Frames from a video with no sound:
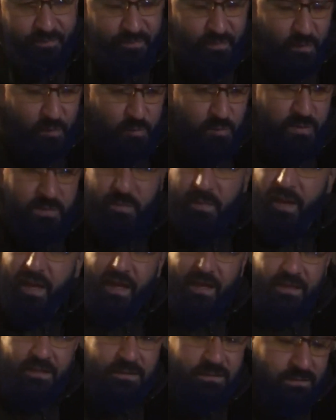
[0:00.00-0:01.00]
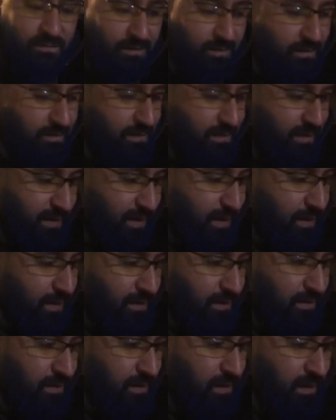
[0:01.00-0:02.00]
who's the man.
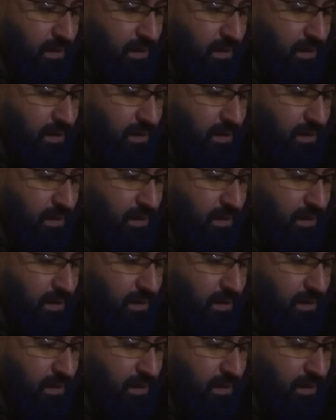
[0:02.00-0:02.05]
And